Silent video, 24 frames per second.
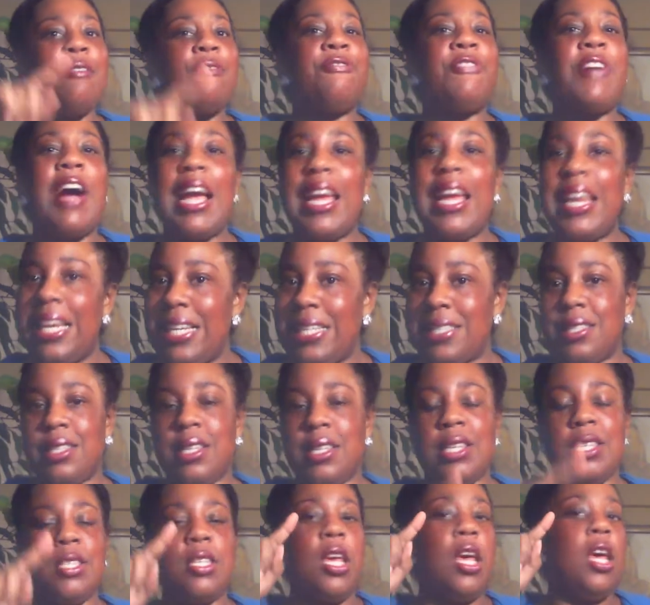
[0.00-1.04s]

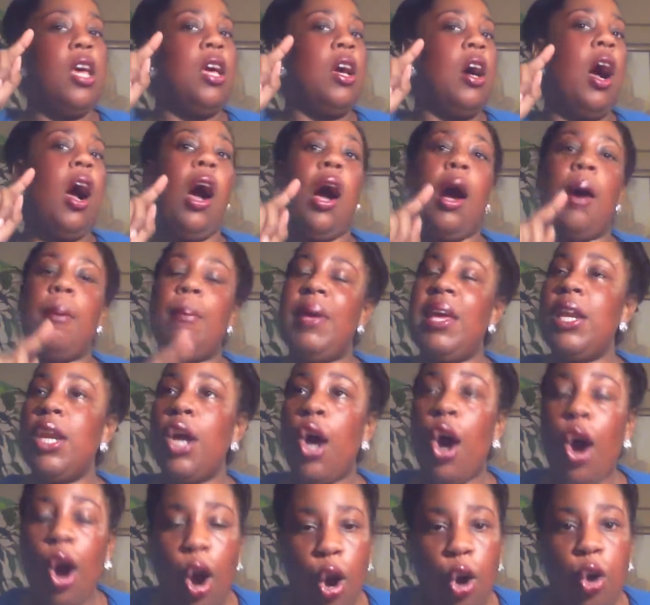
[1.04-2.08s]
finances um, and
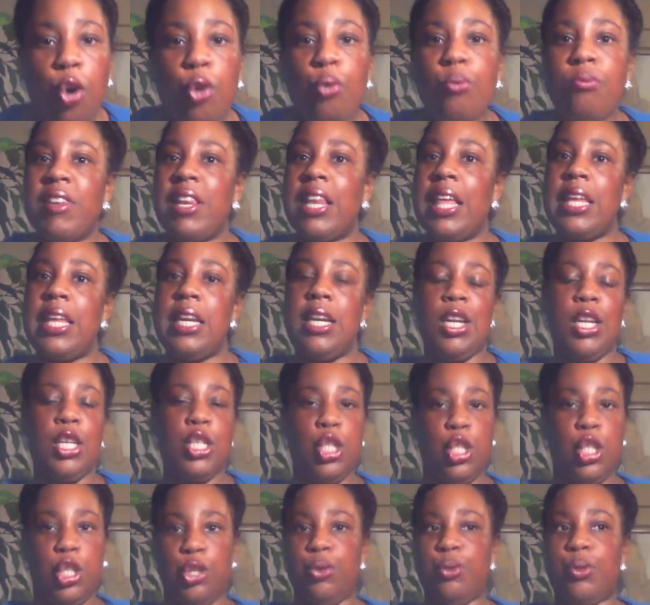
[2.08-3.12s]
home related
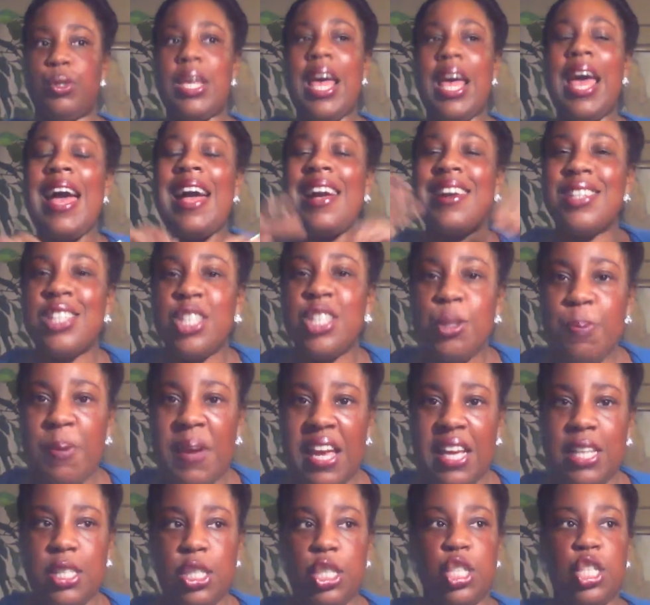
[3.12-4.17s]
issues
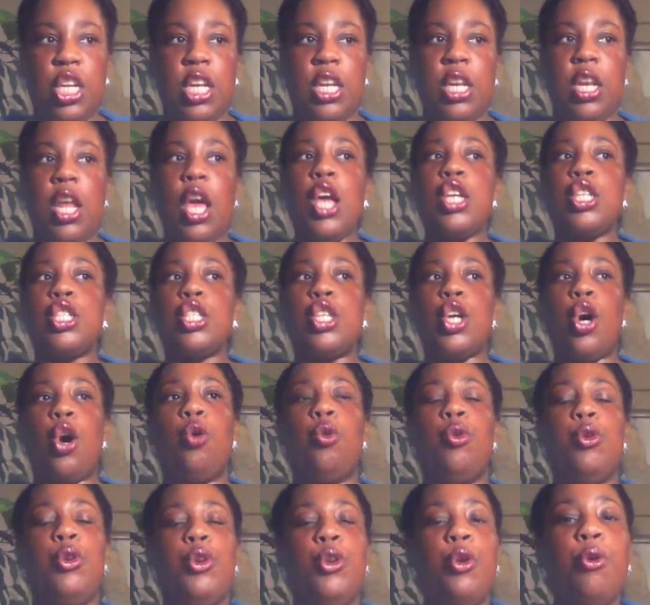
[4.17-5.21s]
expansion
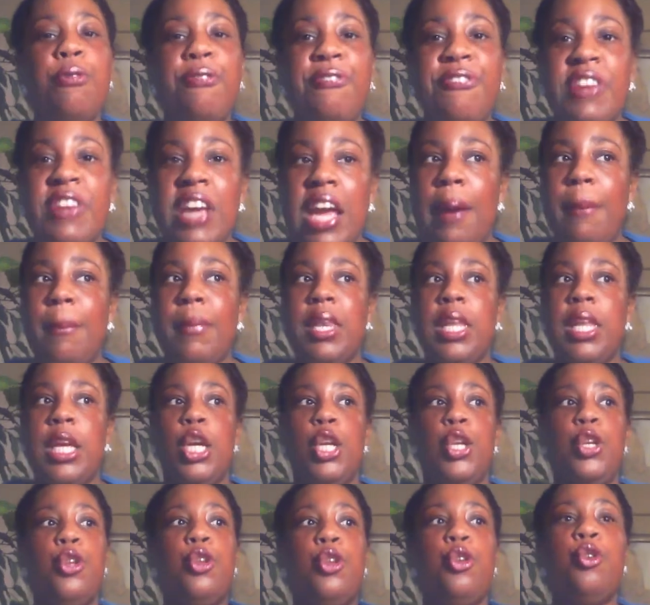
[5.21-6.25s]
so new family
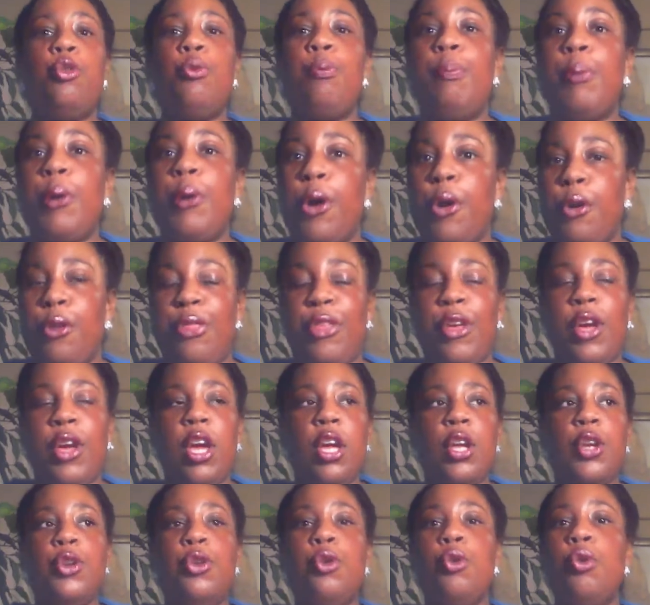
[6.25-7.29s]
new birth
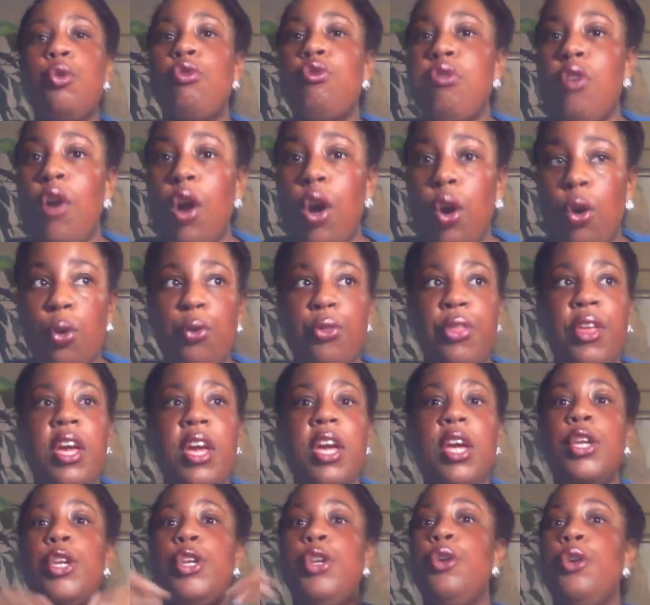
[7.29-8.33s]
new growth,
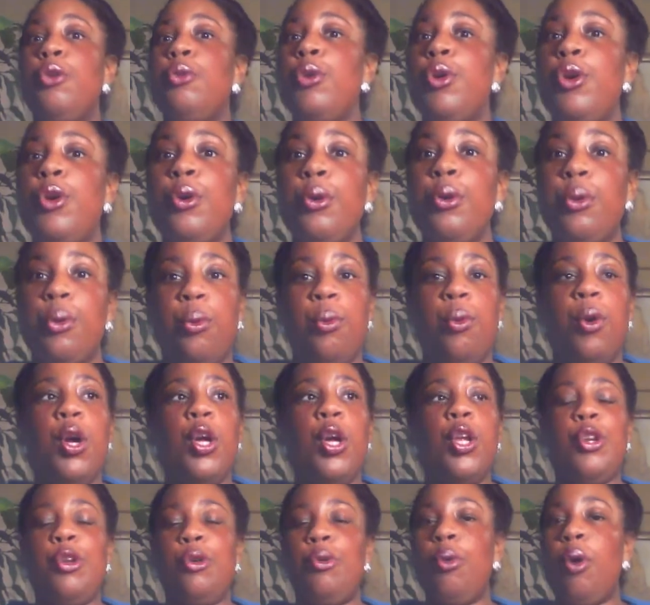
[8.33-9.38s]
new you,
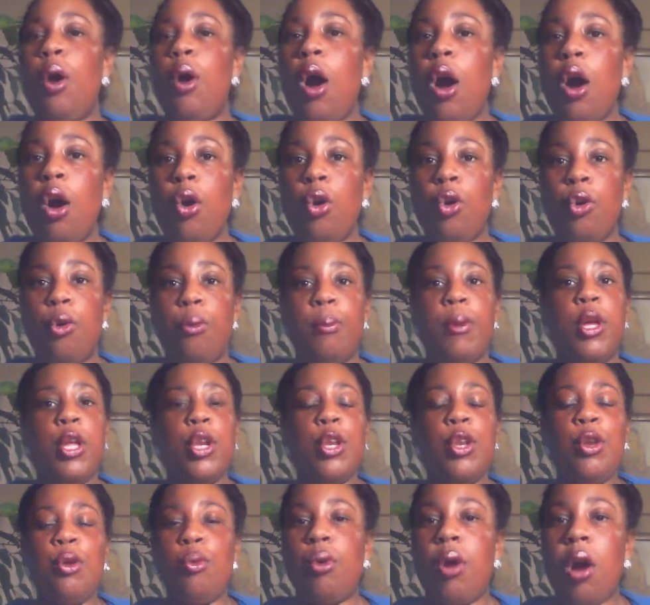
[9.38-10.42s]
new home,
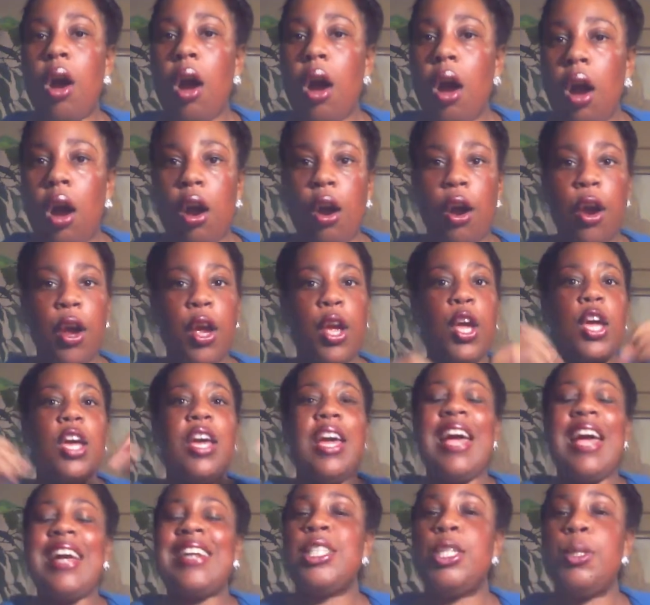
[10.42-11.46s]
new car,
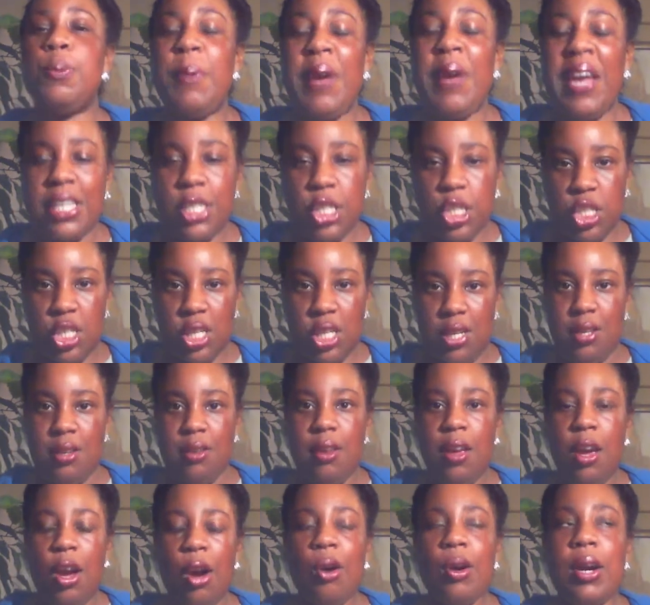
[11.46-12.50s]
expansion.
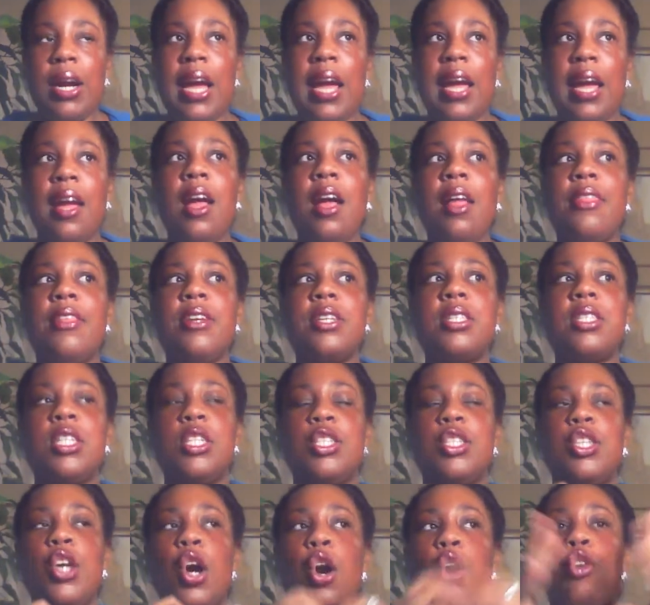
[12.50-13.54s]
Okay, this
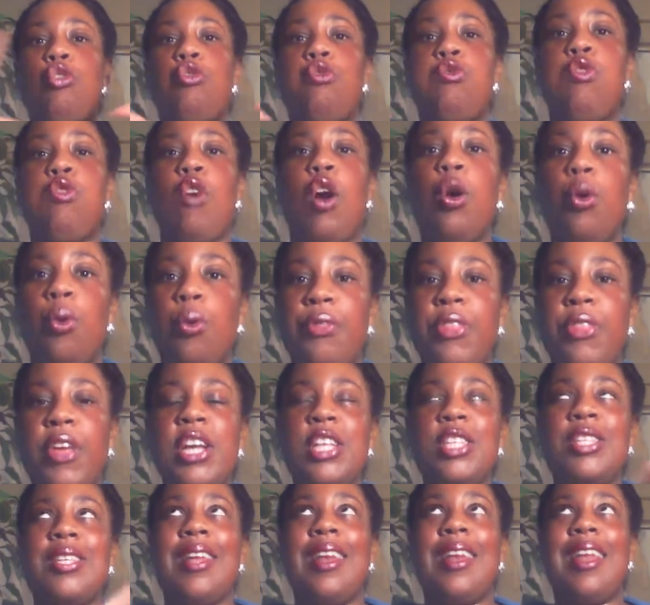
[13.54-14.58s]
is growth
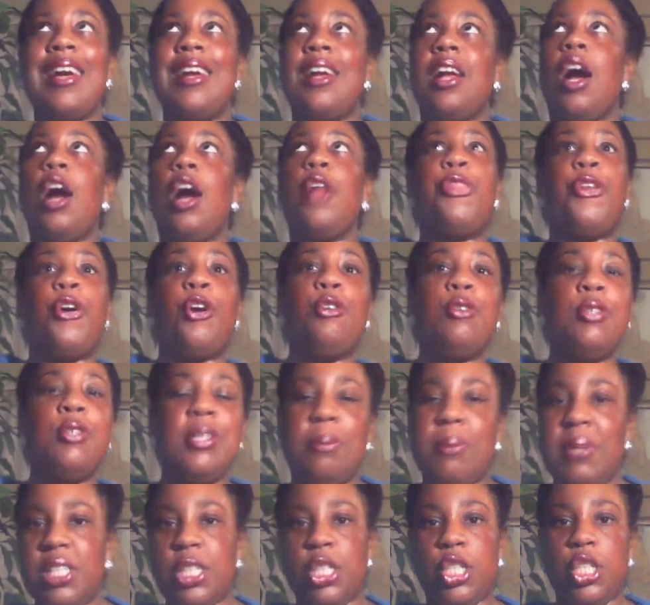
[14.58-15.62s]
to like a third
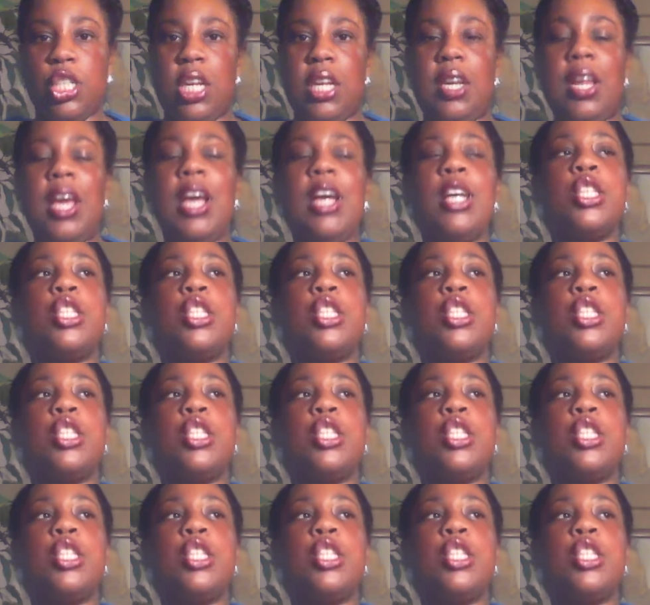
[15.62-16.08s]
dimension.